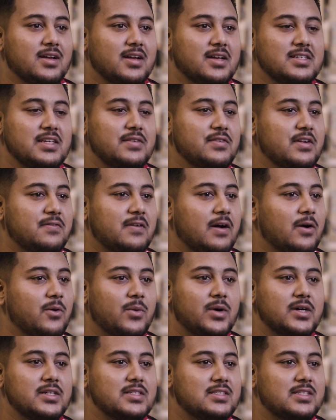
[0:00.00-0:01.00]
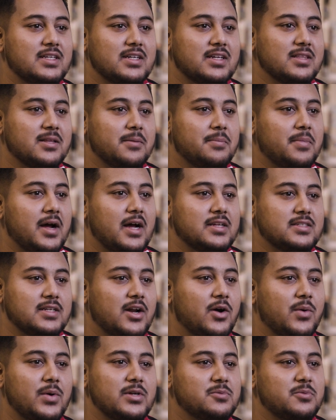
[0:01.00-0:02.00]
Because even if I was sick in the past, I'd
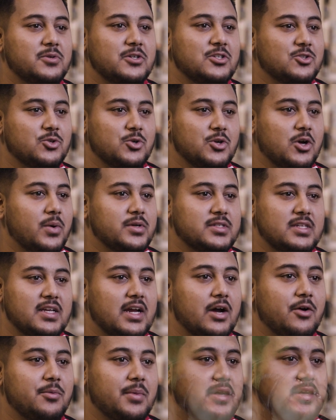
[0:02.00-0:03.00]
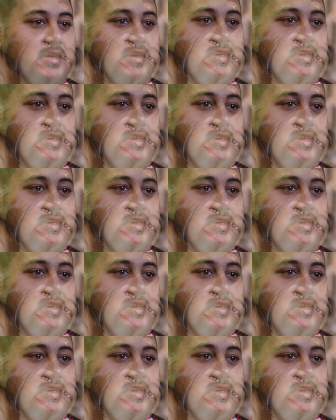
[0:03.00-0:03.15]
always push through and always hang out with my